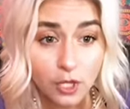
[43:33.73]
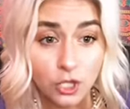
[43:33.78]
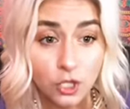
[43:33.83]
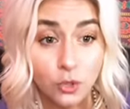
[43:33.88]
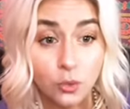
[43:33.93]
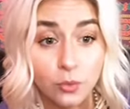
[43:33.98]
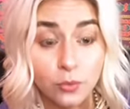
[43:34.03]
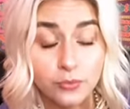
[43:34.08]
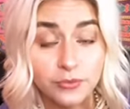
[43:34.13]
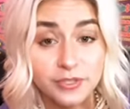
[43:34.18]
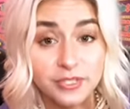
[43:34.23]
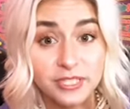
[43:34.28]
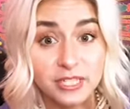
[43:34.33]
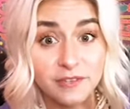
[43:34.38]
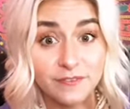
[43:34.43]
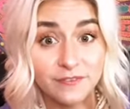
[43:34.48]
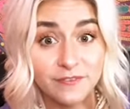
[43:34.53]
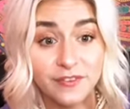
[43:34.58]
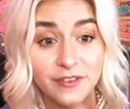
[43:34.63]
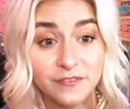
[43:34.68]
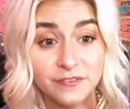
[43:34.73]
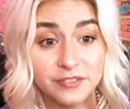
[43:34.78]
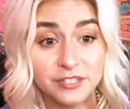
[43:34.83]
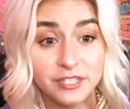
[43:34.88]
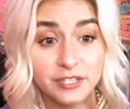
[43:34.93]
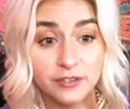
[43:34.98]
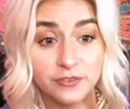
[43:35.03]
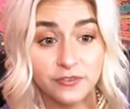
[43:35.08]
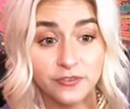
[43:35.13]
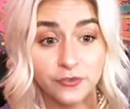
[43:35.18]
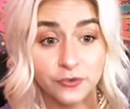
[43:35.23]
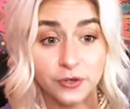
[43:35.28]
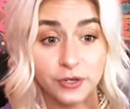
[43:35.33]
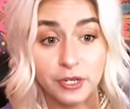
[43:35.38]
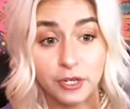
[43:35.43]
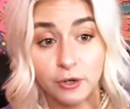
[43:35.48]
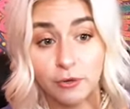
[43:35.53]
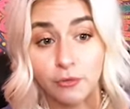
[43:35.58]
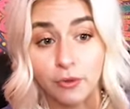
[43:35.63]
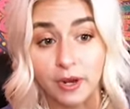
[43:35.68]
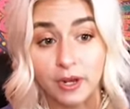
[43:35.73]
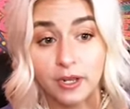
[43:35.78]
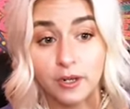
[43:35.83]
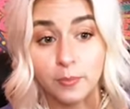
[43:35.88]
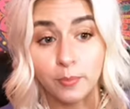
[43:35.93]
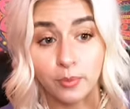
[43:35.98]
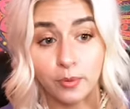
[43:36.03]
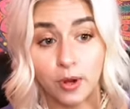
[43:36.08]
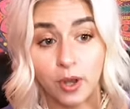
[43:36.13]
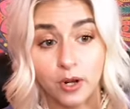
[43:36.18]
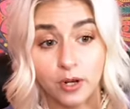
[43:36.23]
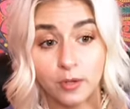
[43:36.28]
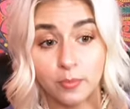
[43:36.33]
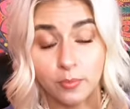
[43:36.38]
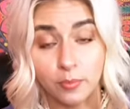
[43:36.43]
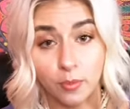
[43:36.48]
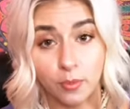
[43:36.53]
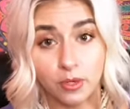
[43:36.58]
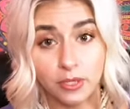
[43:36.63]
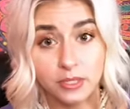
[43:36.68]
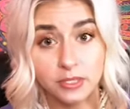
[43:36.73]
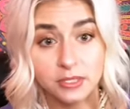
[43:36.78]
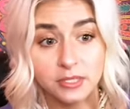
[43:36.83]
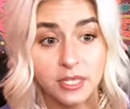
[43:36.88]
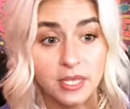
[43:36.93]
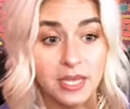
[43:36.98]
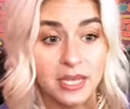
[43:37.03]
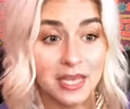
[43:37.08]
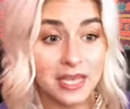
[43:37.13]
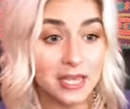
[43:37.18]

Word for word: you will receive 50 free credit product points